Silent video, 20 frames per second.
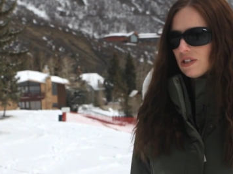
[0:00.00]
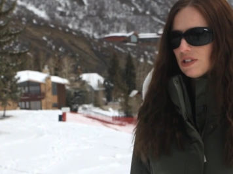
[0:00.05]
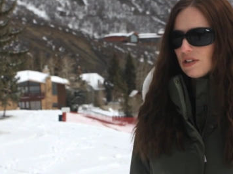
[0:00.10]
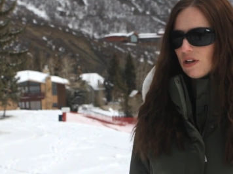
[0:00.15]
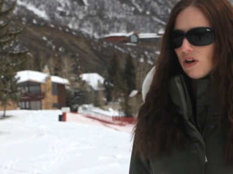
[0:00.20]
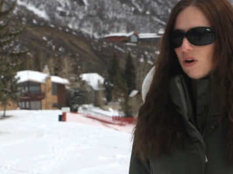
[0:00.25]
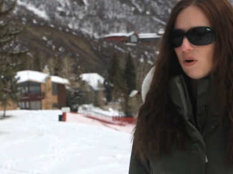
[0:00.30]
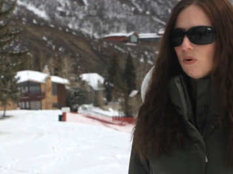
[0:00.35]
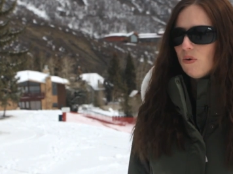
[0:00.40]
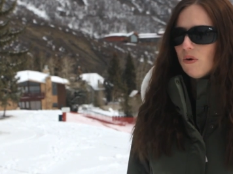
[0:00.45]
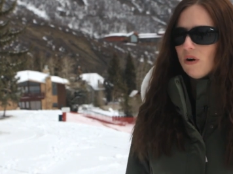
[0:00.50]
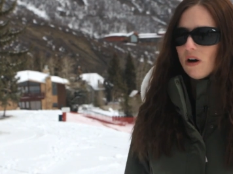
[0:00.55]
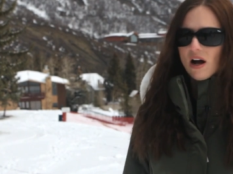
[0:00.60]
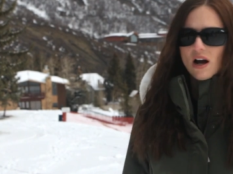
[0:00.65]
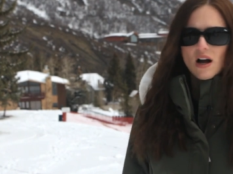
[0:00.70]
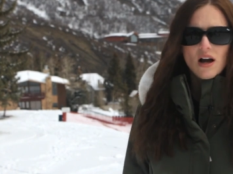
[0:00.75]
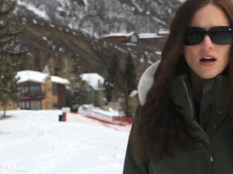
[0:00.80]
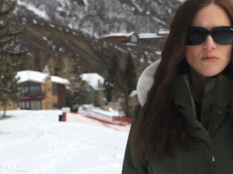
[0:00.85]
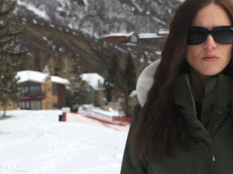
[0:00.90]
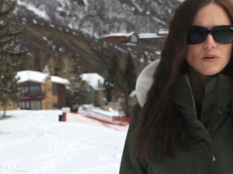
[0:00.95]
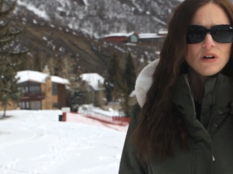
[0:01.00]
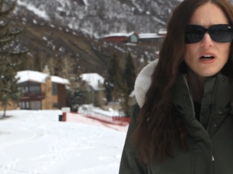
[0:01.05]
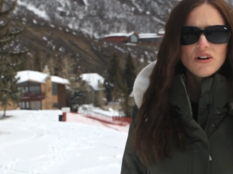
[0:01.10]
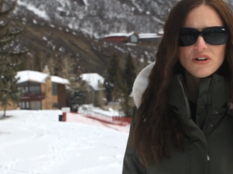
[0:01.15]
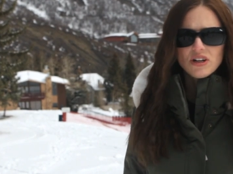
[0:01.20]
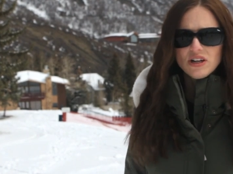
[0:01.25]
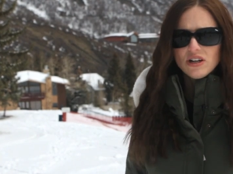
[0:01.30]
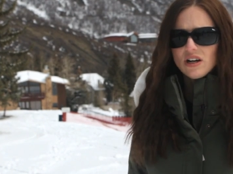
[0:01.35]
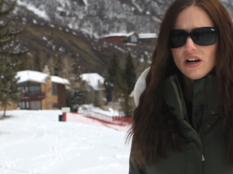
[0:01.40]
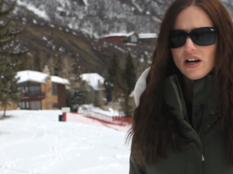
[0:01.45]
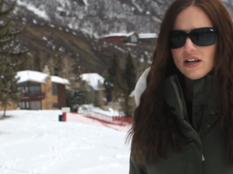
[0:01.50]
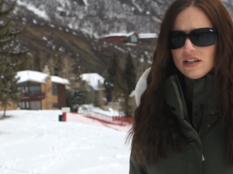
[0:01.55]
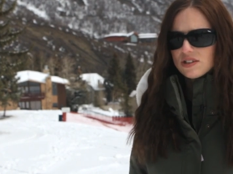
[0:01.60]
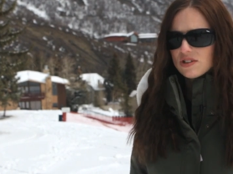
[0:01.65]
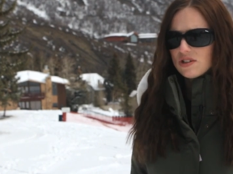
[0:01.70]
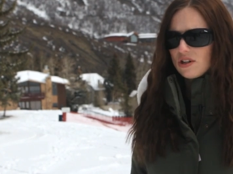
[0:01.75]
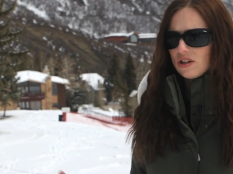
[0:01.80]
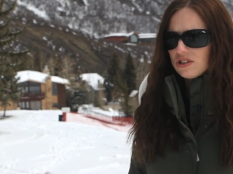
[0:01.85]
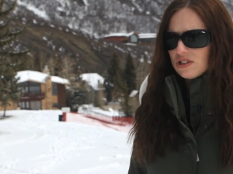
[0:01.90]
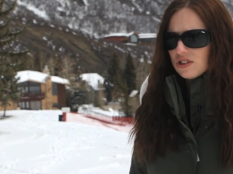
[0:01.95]
So um, we're out here and it
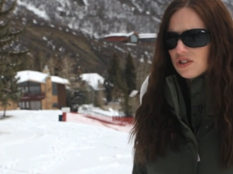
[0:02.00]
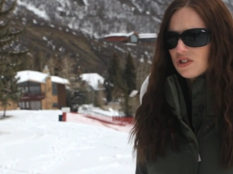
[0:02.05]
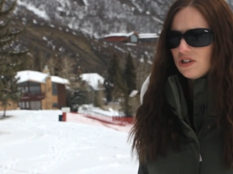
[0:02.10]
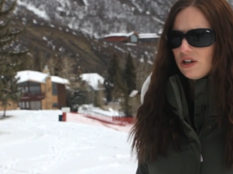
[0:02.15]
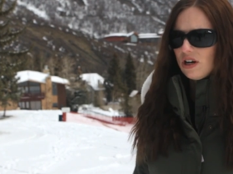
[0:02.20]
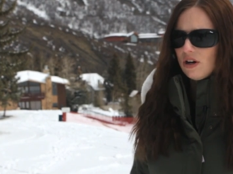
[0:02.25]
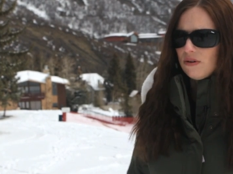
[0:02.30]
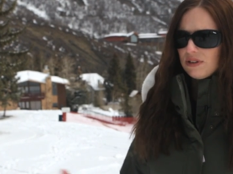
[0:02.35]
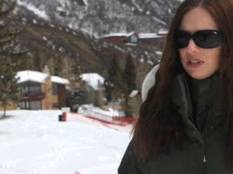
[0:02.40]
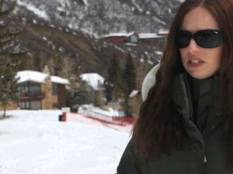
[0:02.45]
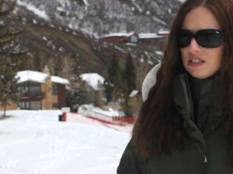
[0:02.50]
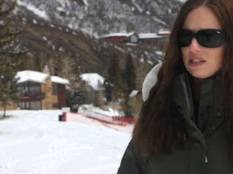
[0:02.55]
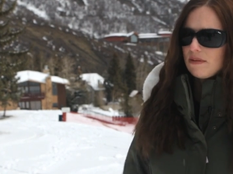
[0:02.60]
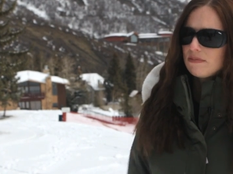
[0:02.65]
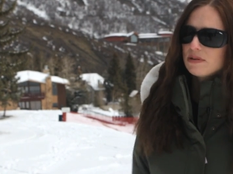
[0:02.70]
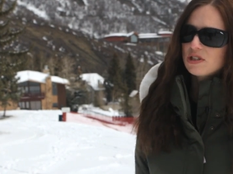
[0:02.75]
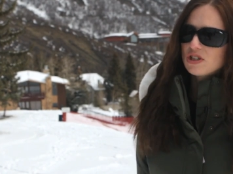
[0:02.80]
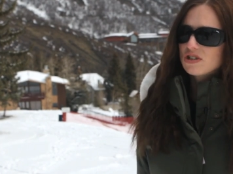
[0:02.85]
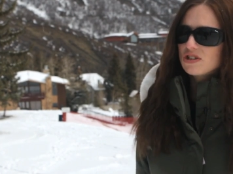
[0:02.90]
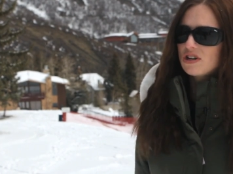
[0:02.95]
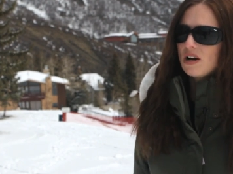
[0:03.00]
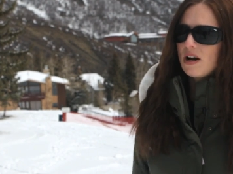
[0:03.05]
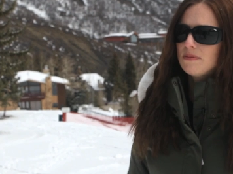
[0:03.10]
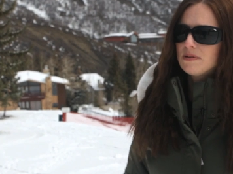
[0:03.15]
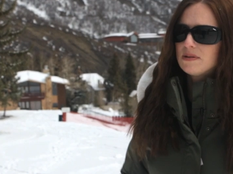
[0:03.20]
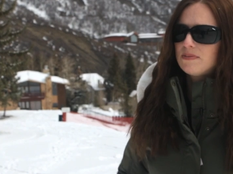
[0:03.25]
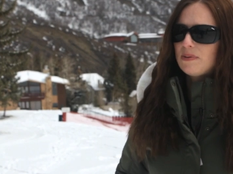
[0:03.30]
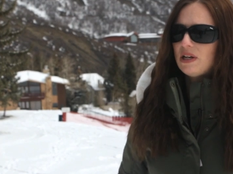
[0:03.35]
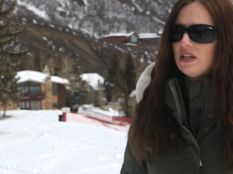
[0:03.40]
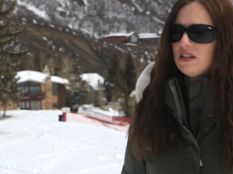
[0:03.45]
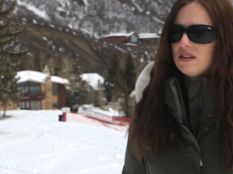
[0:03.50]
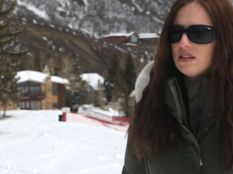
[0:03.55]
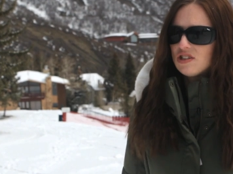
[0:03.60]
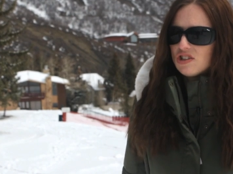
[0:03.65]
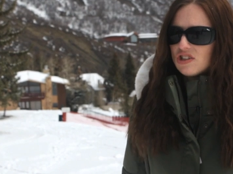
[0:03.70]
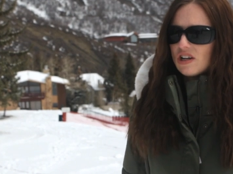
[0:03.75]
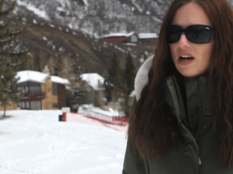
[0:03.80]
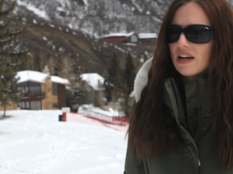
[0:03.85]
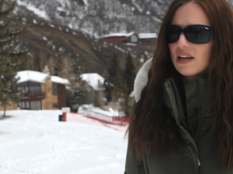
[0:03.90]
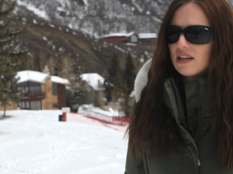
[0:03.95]
started to snow and the temperature dropped, but in
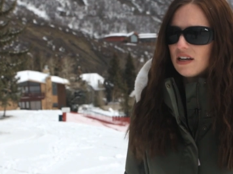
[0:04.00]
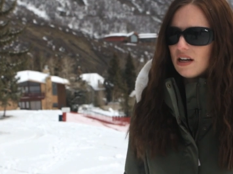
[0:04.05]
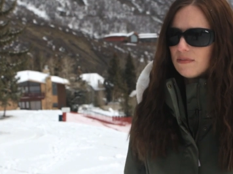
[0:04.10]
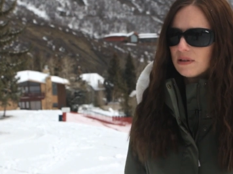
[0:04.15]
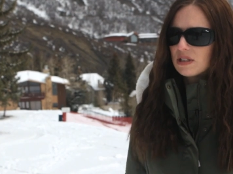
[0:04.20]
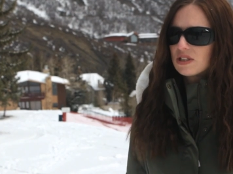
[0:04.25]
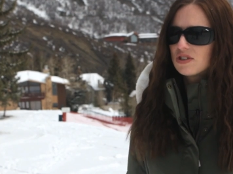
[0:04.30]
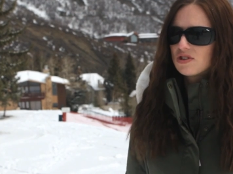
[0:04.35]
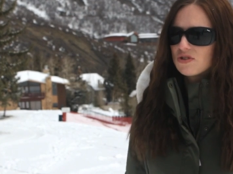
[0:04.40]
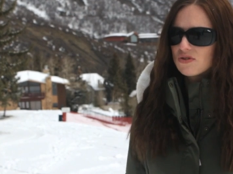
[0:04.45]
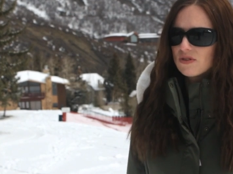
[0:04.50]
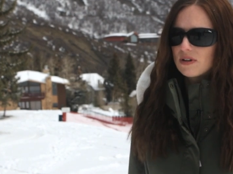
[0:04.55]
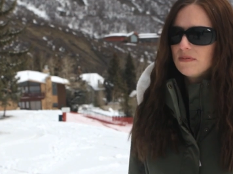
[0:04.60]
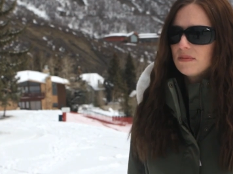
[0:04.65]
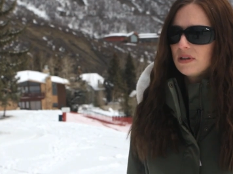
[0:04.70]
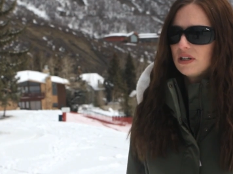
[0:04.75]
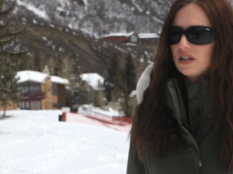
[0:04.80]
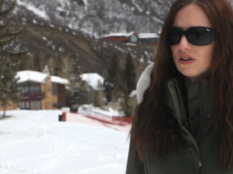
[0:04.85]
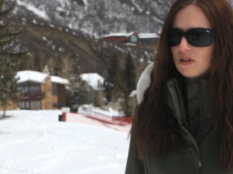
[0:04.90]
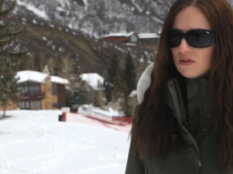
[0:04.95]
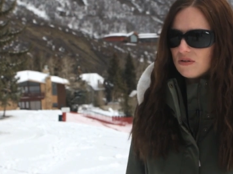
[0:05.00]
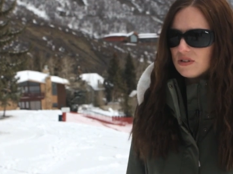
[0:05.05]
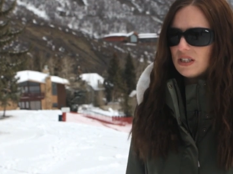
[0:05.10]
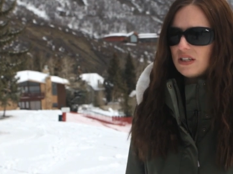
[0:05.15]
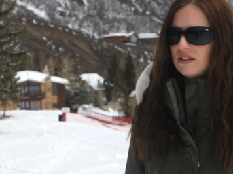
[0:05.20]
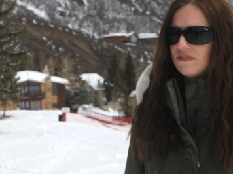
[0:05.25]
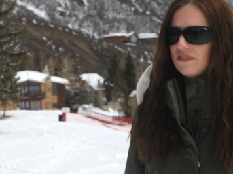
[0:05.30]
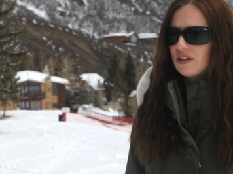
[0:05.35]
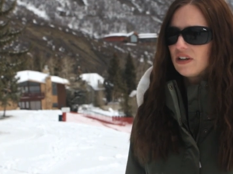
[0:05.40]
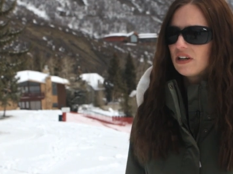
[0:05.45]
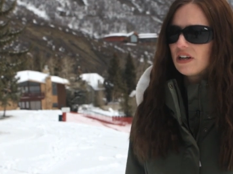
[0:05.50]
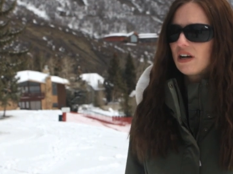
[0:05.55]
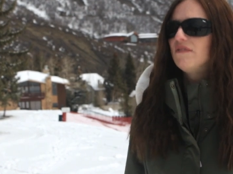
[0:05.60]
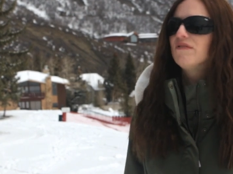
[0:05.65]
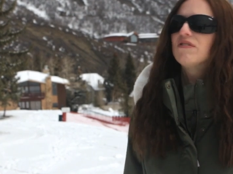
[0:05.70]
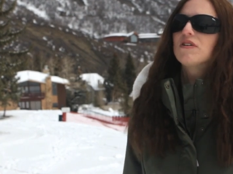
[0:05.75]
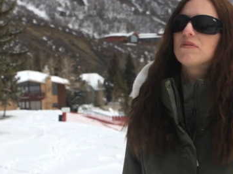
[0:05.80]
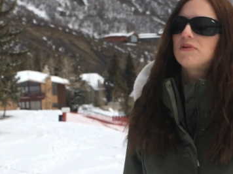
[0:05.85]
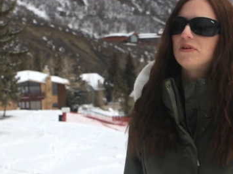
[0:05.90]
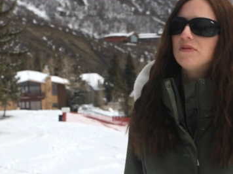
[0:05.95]
this jacket I'm extremely cozy, very
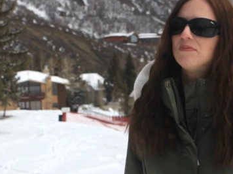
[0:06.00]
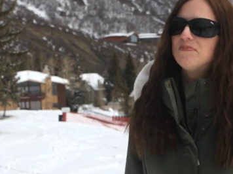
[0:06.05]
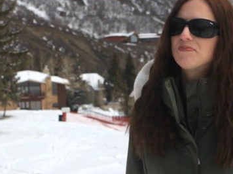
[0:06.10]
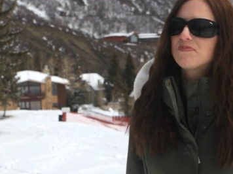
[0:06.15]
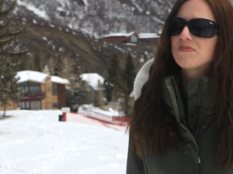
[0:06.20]
comfortable.